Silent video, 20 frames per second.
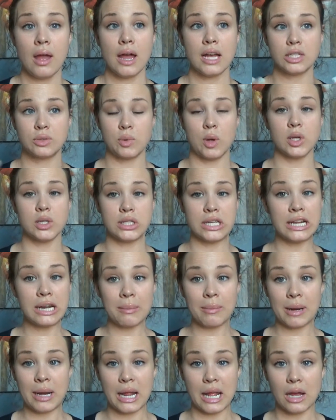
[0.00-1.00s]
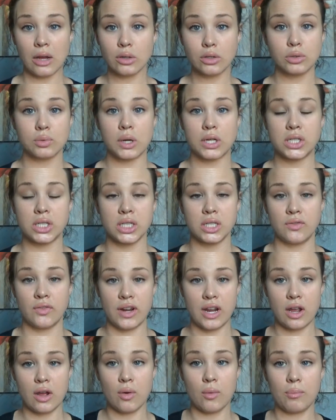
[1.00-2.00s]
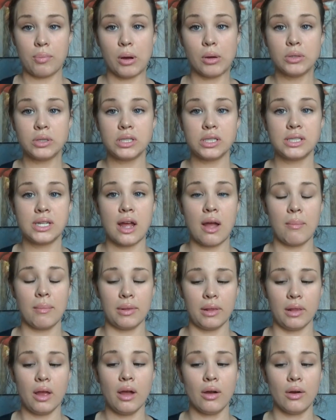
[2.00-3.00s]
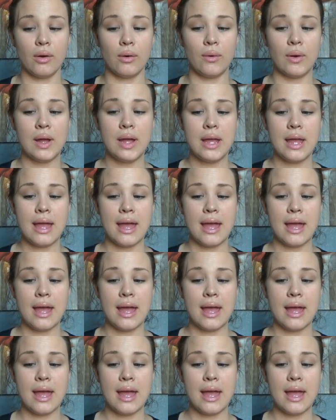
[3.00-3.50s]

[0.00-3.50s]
as well as anybody else watching this video, post it down below.